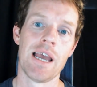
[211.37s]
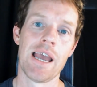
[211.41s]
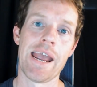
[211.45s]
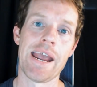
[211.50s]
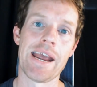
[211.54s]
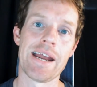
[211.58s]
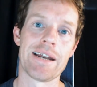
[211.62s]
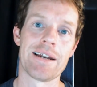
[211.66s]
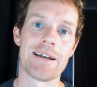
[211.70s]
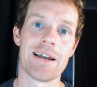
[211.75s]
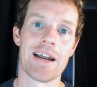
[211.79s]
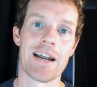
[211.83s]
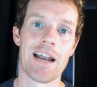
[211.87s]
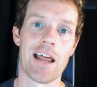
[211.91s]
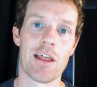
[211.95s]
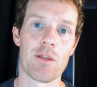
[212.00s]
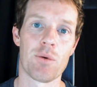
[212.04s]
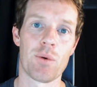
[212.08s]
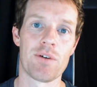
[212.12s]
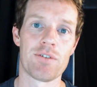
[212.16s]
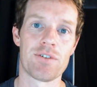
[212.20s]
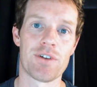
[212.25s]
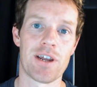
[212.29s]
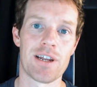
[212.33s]
And another
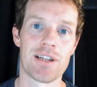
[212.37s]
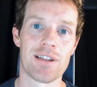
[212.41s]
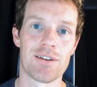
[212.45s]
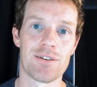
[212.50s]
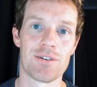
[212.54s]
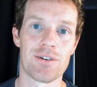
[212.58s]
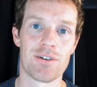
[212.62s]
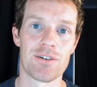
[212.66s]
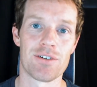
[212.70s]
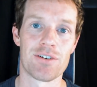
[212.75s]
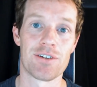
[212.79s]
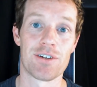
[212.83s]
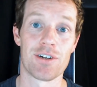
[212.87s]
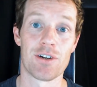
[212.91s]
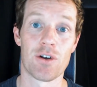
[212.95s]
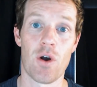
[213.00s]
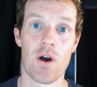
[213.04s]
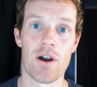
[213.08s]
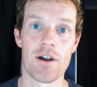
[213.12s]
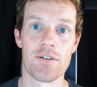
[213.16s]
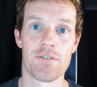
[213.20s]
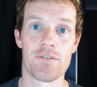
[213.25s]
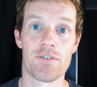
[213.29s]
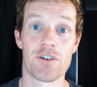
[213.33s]
way of saying this is to
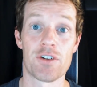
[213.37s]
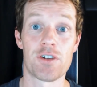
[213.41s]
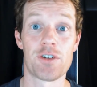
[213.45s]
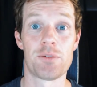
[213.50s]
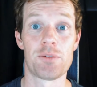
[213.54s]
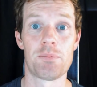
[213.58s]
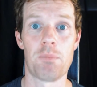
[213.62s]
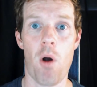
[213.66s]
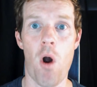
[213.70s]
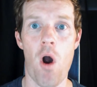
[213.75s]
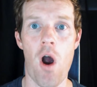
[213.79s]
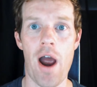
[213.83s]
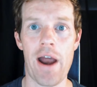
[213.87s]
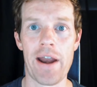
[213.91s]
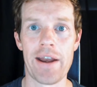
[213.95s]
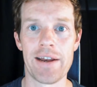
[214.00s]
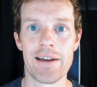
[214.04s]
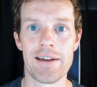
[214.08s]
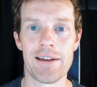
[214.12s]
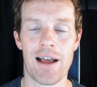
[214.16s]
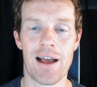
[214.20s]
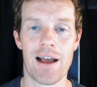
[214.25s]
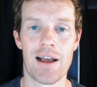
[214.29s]
kind of spy,